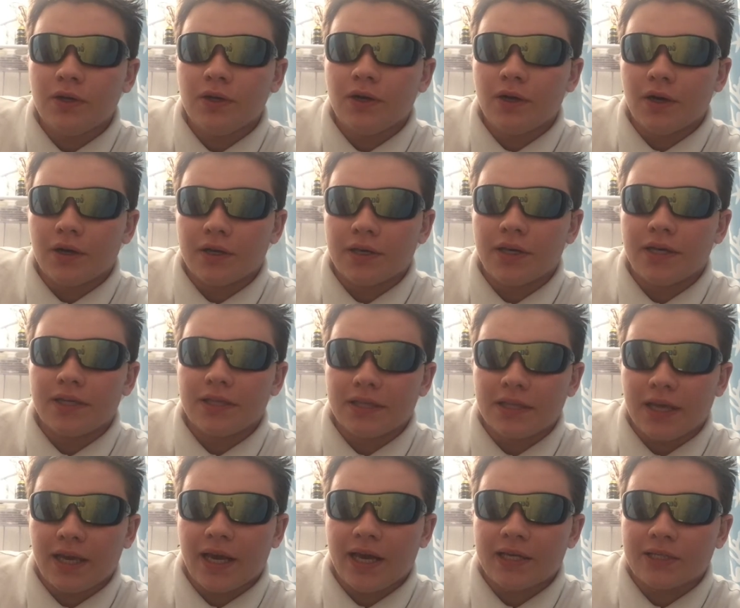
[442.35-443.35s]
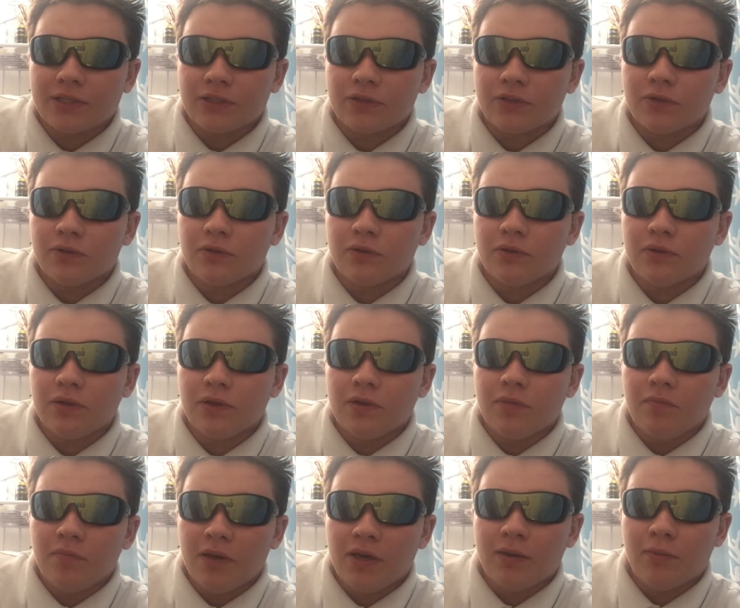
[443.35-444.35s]
Uh, King of the Castle,
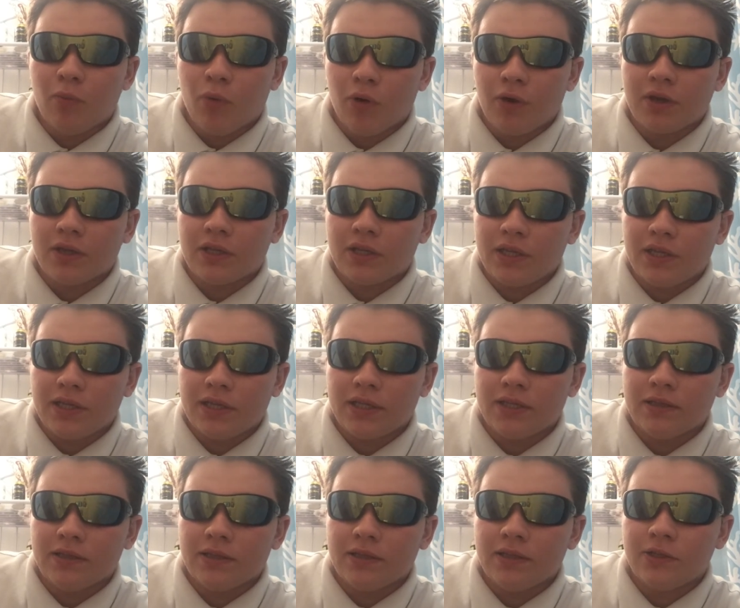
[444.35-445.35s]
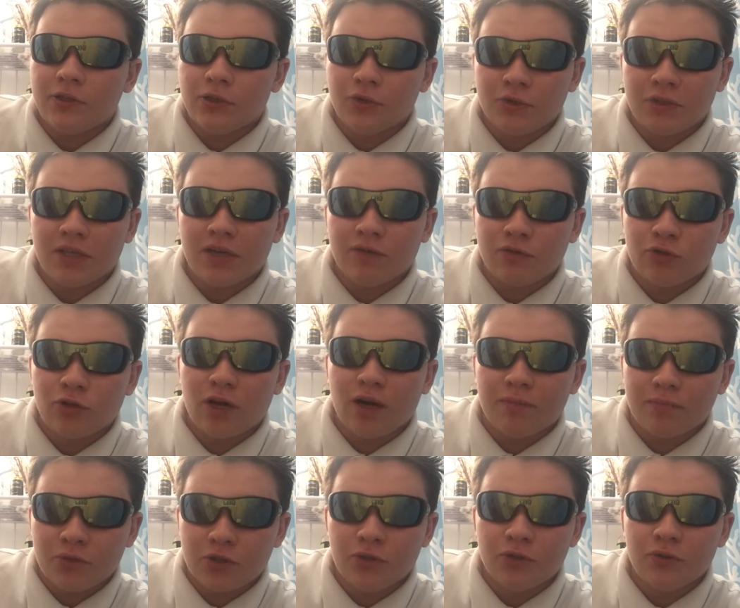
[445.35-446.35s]
Big Boy Cleaning, Nukes Have
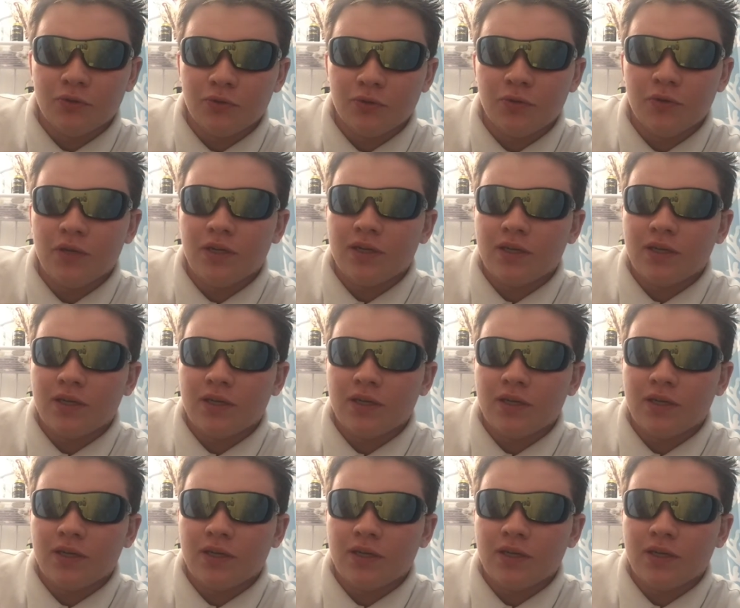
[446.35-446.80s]
Dropped 2,